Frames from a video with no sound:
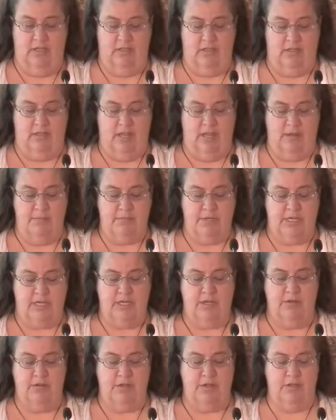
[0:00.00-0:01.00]

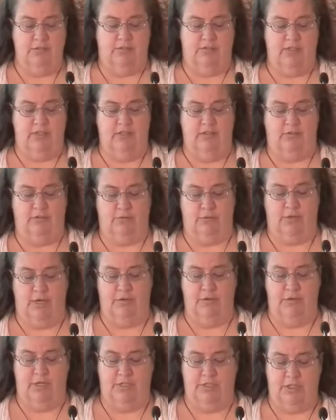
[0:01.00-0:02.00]
MDU-UC has
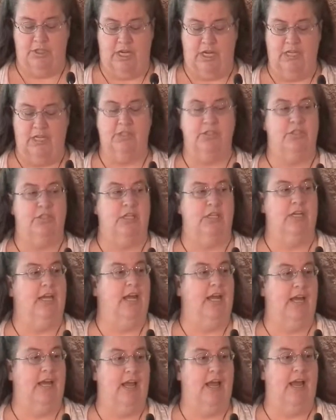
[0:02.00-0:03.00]
grown and changed, and
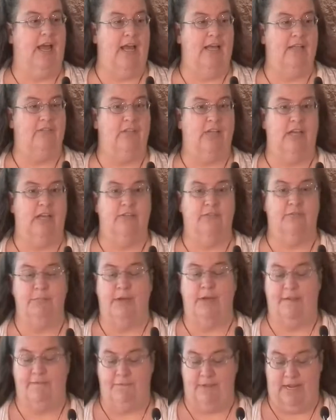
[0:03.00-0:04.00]
as has
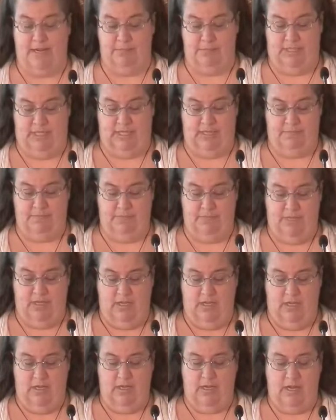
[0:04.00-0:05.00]
my family.
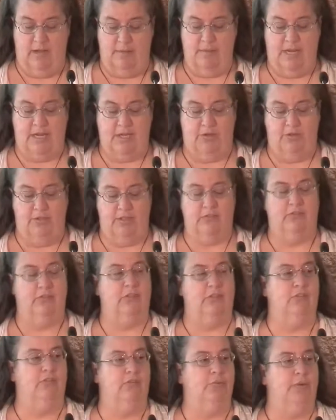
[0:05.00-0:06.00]
Now my oldest
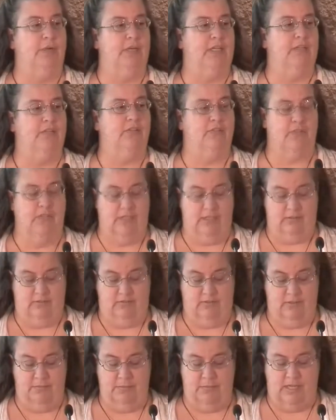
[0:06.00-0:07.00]
is
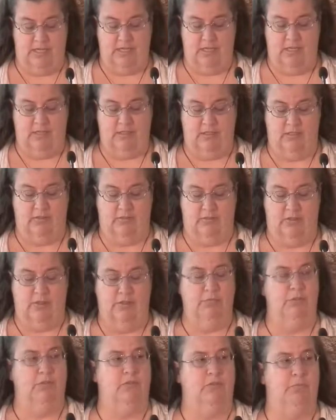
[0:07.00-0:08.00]
26, and my youngest,
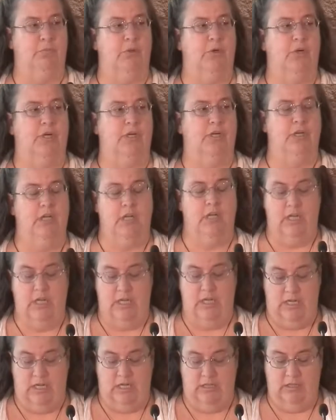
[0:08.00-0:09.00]
who was born
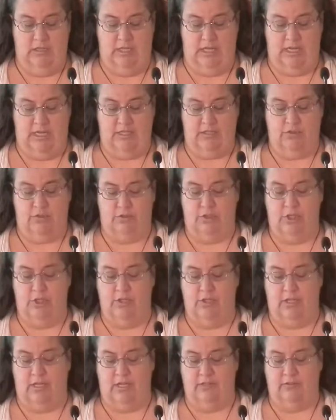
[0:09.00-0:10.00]
in late
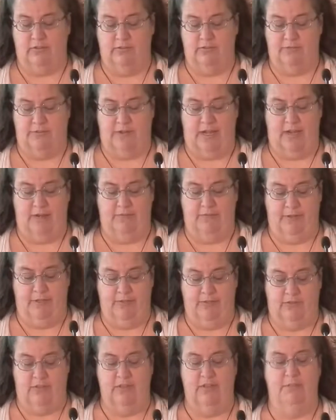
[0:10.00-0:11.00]
2005,
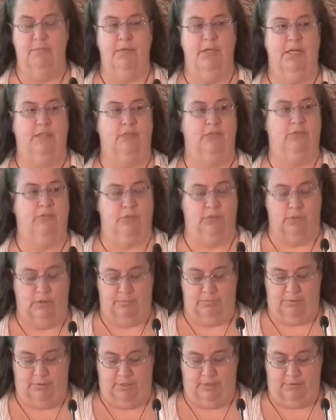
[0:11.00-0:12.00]
is in the middle school
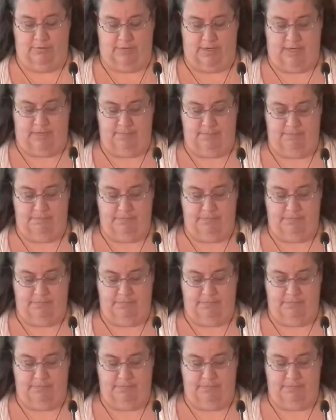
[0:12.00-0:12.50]
program.